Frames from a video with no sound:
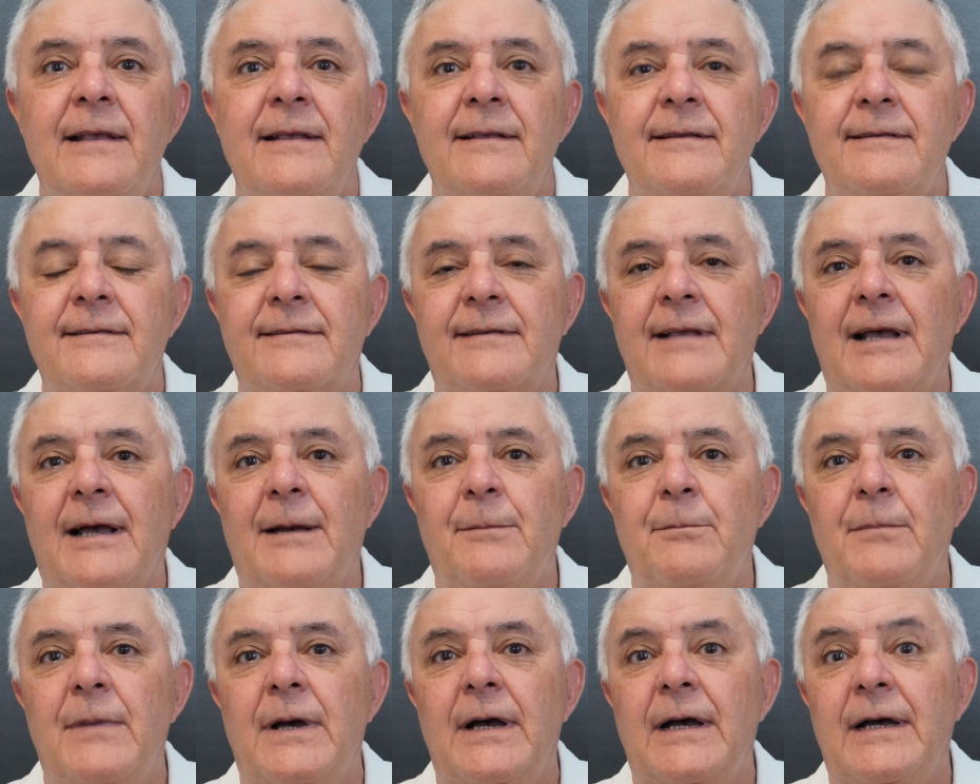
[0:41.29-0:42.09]

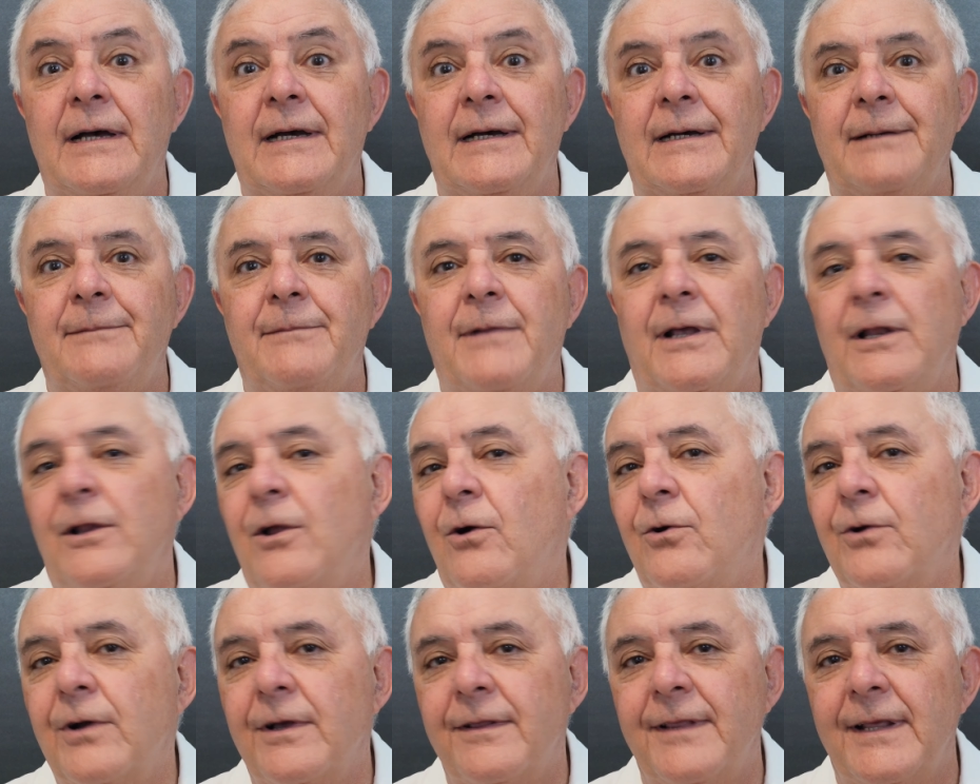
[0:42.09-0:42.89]
Some are
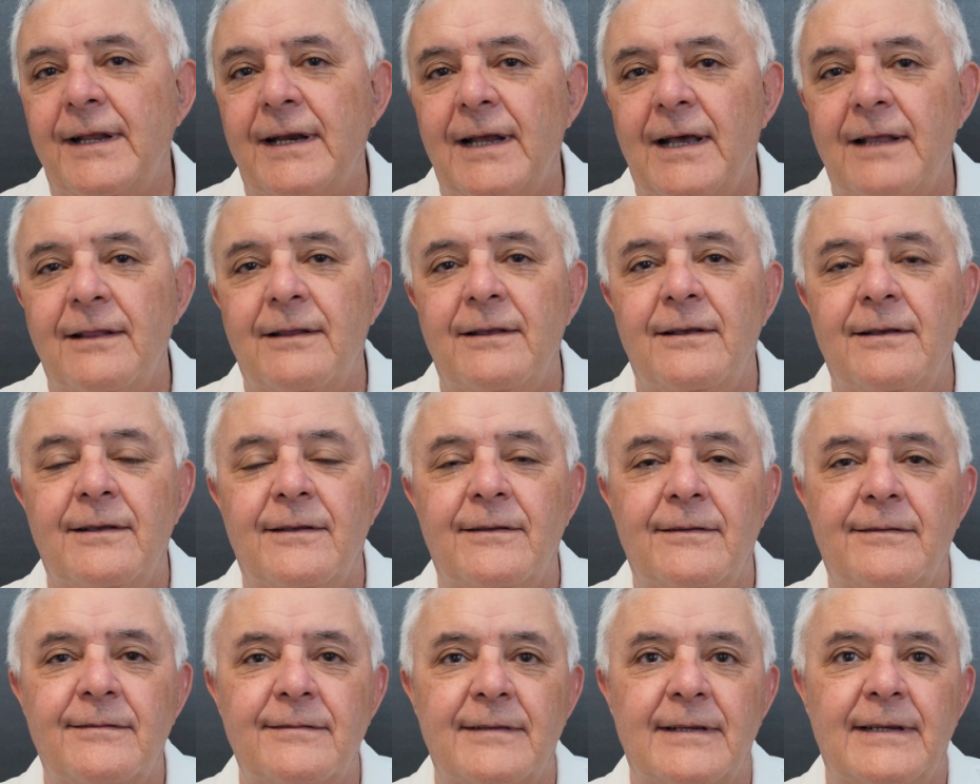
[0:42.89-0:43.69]
longer than
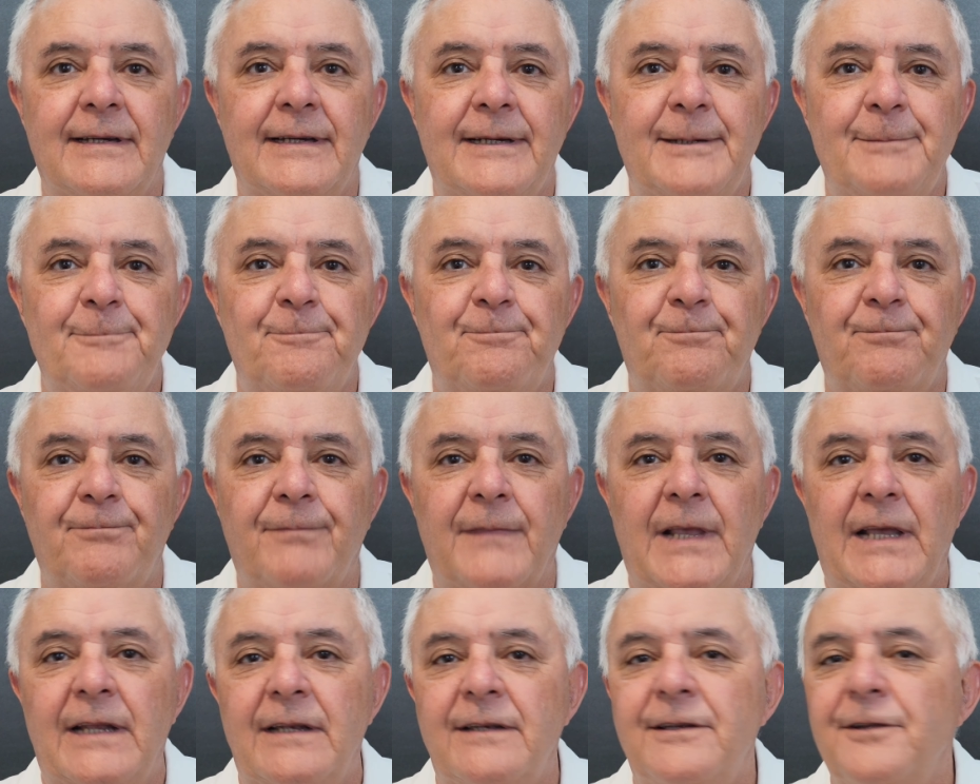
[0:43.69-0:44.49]
others
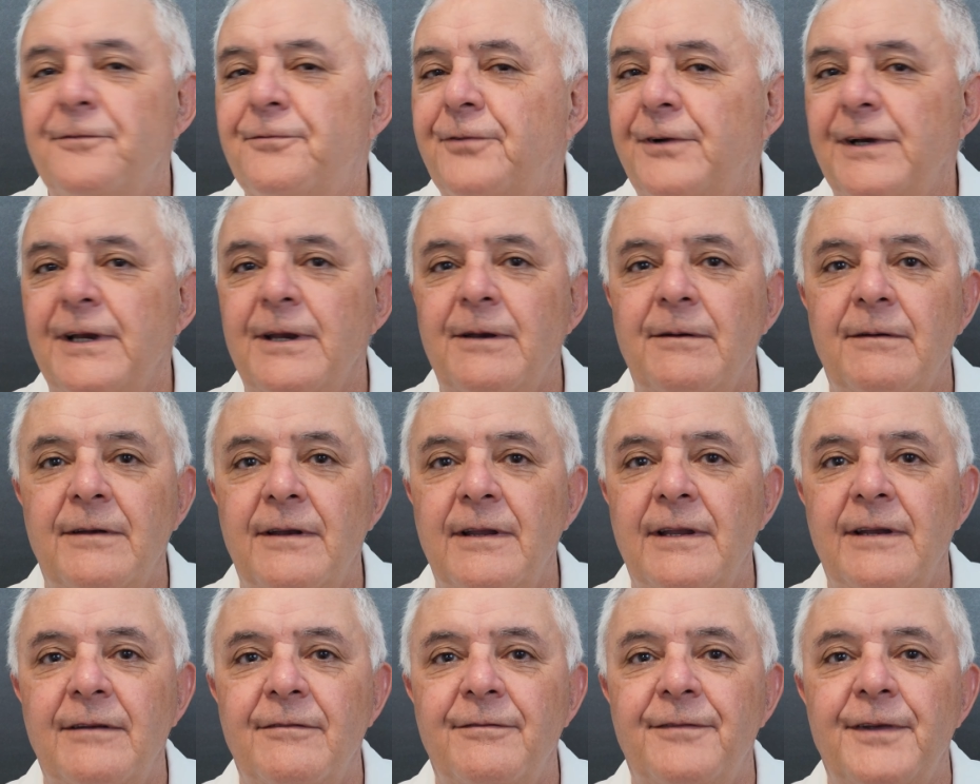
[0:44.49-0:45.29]
and
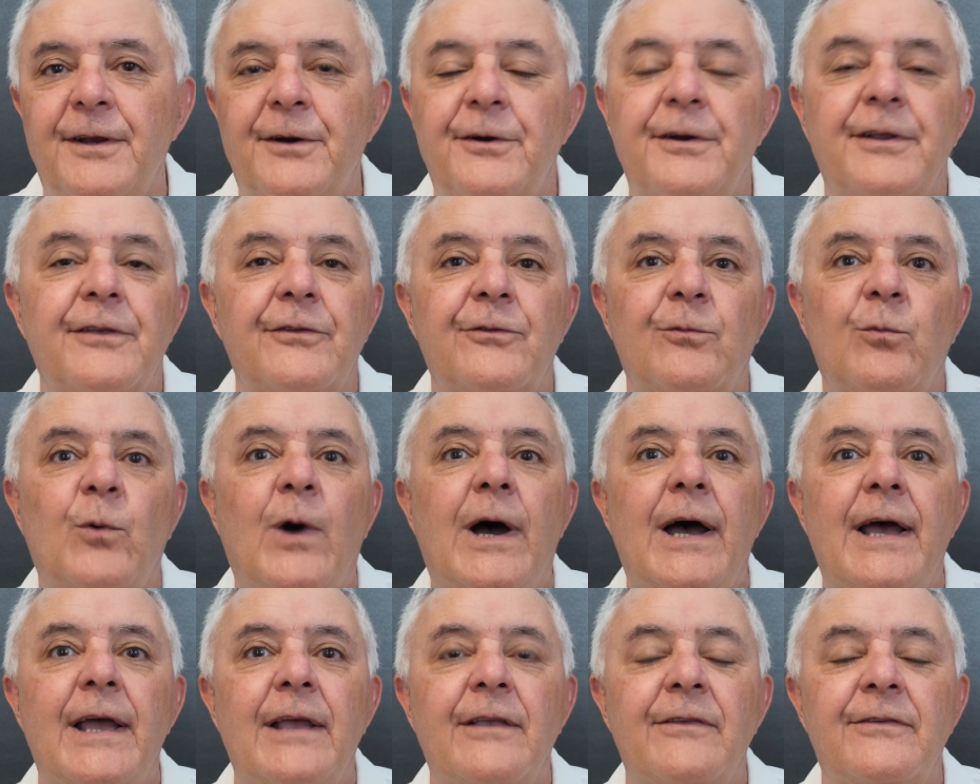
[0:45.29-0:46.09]
different in various
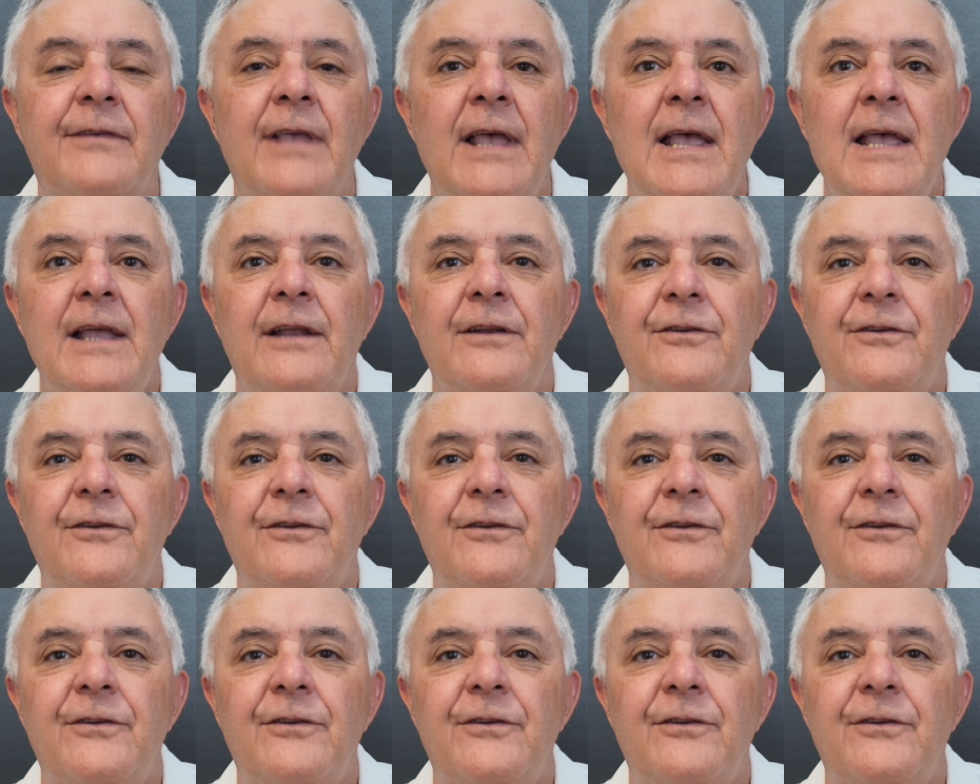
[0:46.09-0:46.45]
ways.